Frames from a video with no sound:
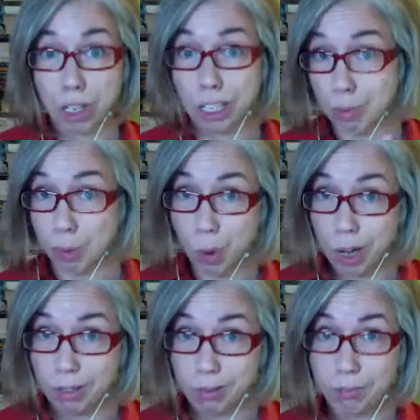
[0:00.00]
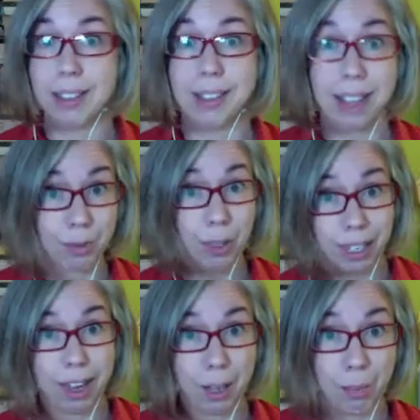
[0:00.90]
number one, because that's really going to
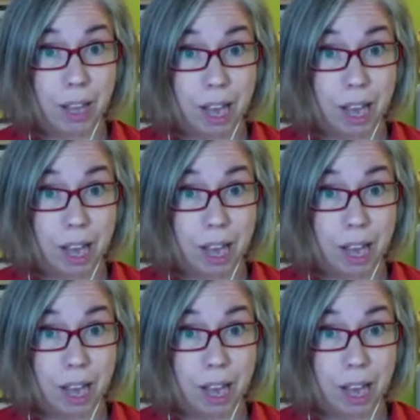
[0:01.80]
help a lot.